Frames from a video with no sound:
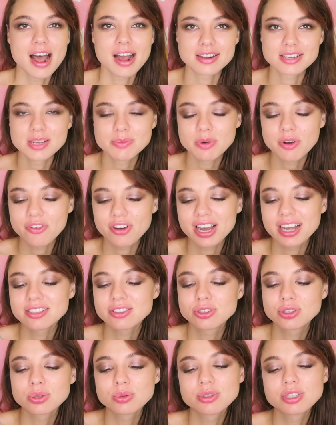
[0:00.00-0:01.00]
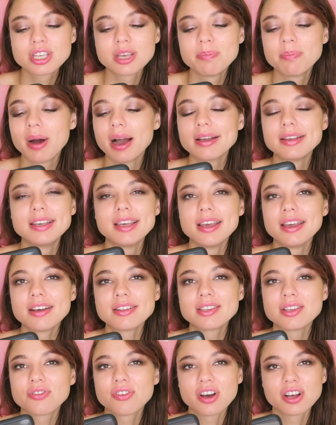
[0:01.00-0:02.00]
Well, and where's my
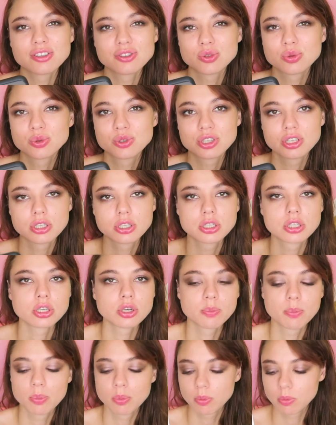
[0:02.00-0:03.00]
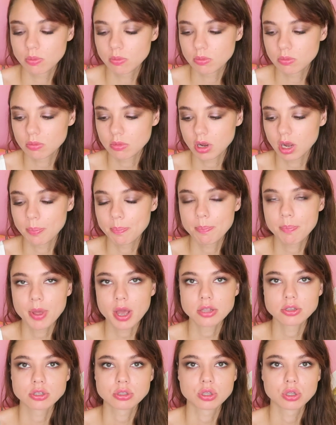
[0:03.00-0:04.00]
French baguette and French cheese?
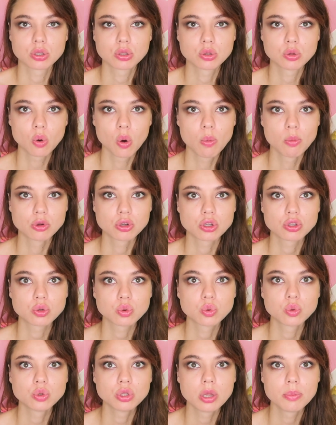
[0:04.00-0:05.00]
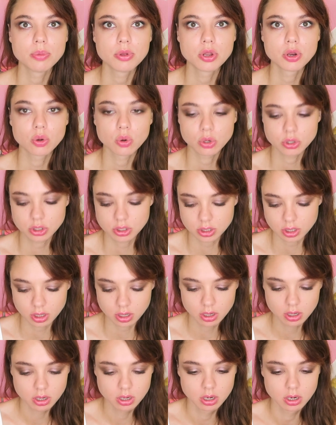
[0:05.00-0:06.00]
Why do you appear here,
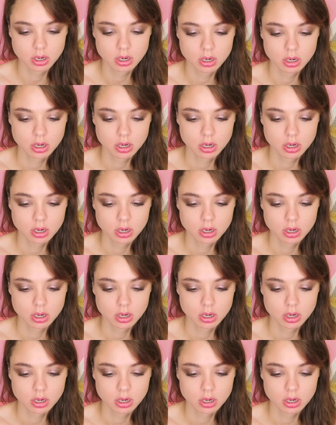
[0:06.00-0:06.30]
Tom?